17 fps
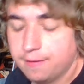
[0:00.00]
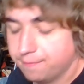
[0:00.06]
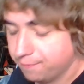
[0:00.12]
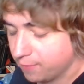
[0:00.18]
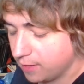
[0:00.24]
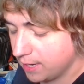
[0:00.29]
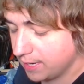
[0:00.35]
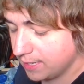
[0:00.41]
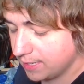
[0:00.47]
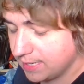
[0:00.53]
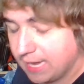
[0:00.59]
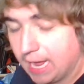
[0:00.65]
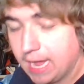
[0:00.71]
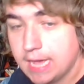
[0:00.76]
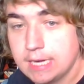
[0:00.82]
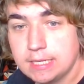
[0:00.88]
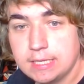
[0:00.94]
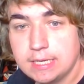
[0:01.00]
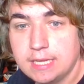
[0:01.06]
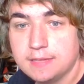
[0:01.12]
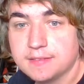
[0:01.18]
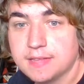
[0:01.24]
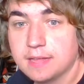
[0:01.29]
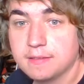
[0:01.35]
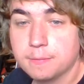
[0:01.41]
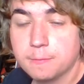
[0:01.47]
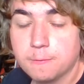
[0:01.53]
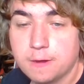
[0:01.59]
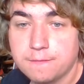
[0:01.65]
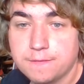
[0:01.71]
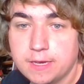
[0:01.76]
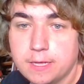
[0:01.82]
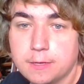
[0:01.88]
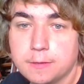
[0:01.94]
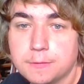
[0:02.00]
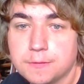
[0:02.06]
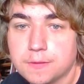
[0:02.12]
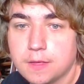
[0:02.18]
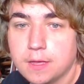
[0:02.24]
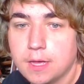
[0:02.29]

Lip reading: friend Dan. He's got some great videos.